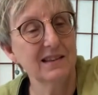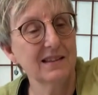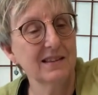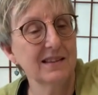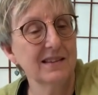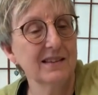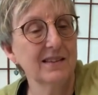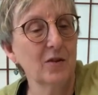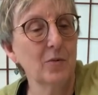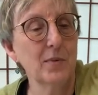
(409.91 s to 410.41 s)

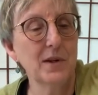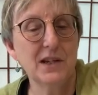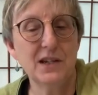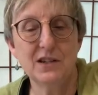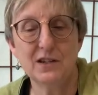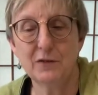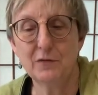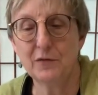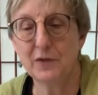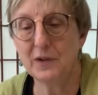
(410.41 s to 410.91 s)
So many
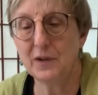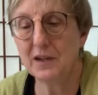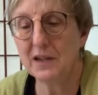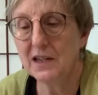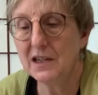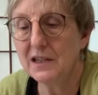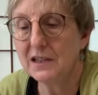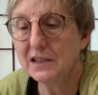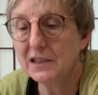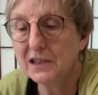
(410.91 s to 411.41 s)
different
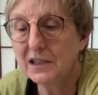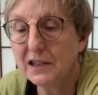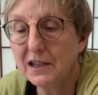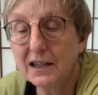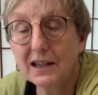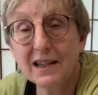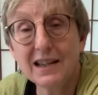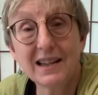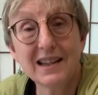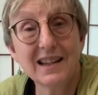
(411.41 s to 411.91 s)

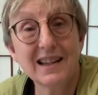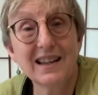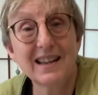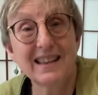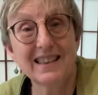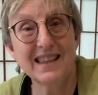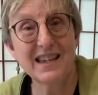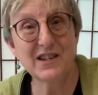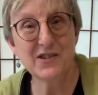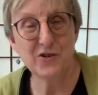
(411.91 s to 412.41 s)

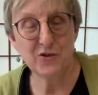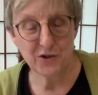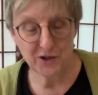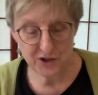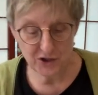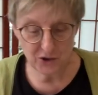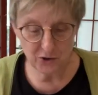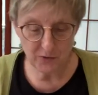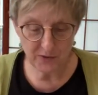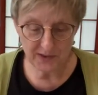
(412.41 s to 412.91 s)
things you can
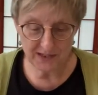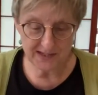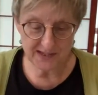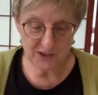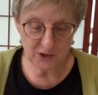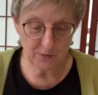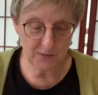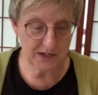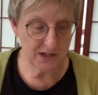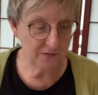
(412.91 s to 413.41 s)
do with it, so
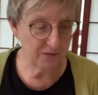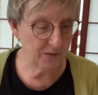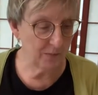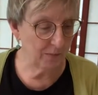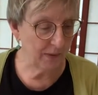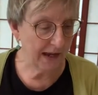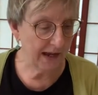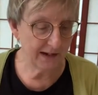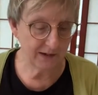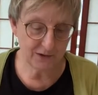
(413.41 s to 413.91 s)
many different
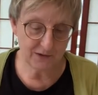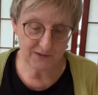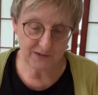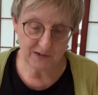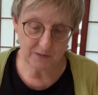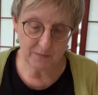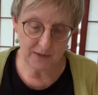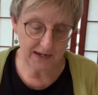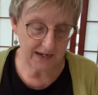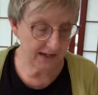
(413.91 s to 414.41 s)
patterns to
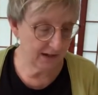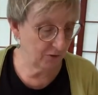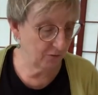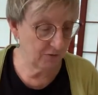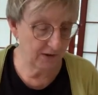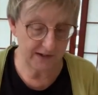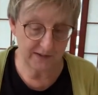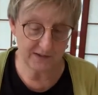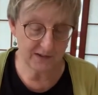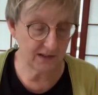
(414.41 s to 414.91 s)
make. Oh,
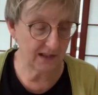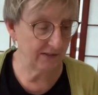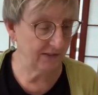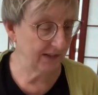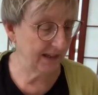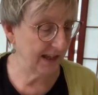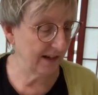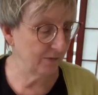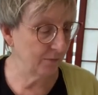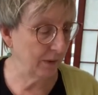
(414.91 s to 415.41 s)
I still have a
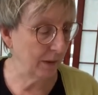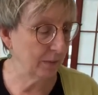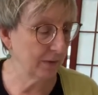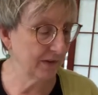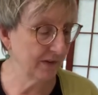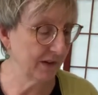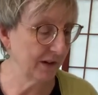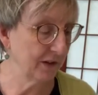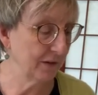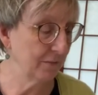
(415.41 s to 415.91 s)
lot of bubbles
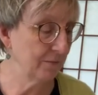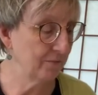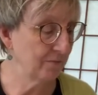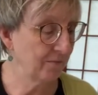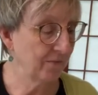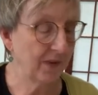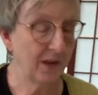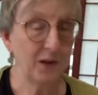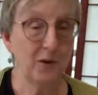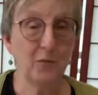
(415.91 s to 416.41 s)
here.
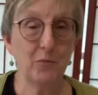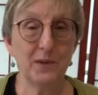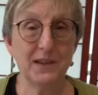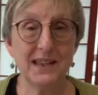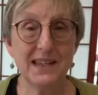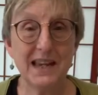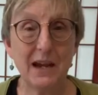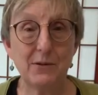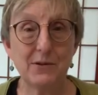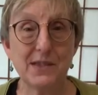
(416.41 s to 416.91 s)
One
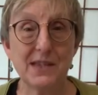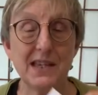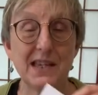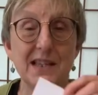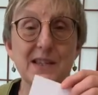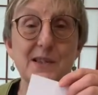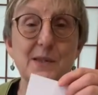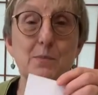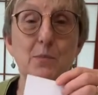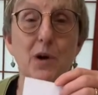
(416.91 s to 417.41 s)
thing I was thinking
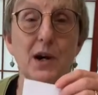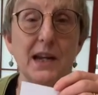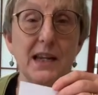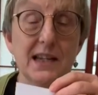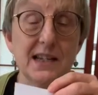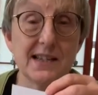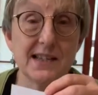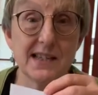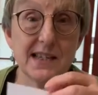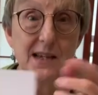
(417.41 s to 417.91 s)
this morning
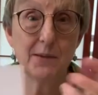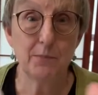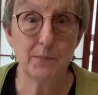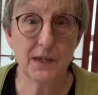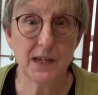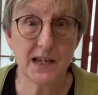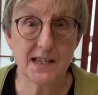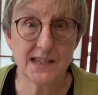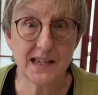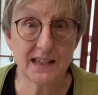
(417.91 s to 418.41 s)
is,
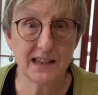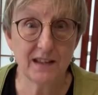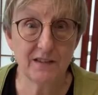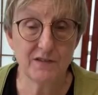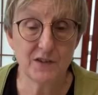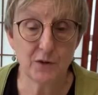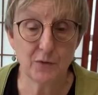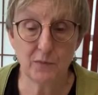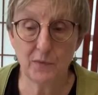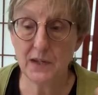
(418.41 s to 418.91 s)
because I love
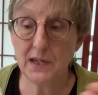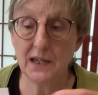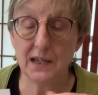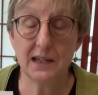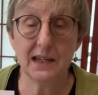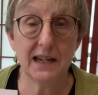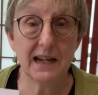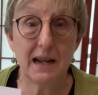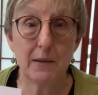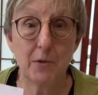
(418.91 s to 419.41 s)
to read
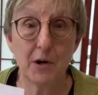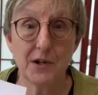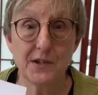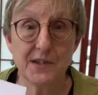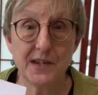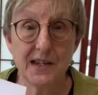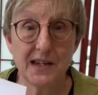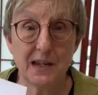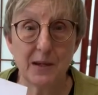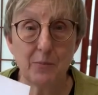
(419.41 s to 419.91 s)
and I'm always
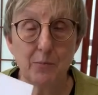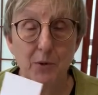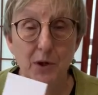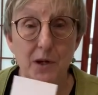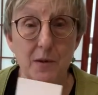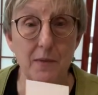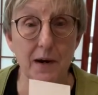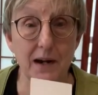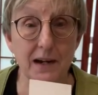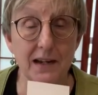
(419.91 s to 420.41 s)
needing a
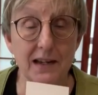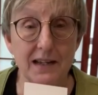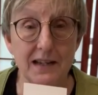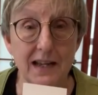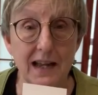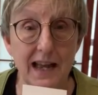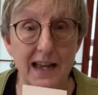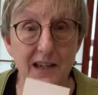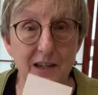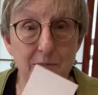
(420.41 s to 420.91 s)
bookmark,
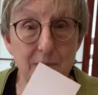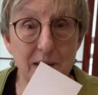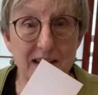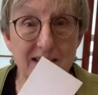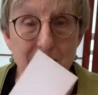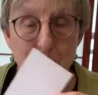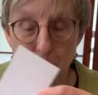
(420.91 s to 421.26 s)
I could make some